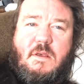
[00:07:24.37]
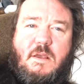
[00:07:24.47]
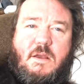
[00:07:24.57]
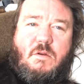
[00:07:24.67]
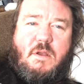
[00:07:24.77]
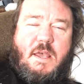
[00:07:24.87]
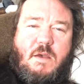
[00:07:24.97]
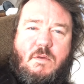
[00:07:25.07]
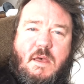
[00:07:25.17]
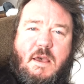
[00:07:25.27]
and okay
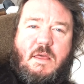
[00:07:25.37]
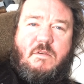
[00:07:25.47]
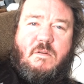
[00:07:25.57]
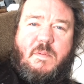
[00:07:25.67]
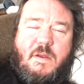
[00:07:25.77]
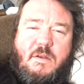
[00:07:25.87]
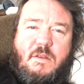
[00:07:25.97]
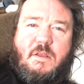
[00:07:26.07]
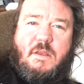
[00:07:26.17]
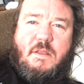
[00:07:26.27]
with either,
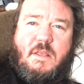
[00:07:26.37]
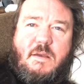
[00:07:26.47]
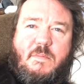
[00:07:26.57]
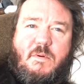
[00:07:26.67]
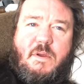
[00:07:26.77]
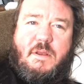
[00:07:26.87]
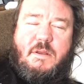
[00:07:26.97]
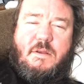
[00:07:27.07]
apparently, at that point.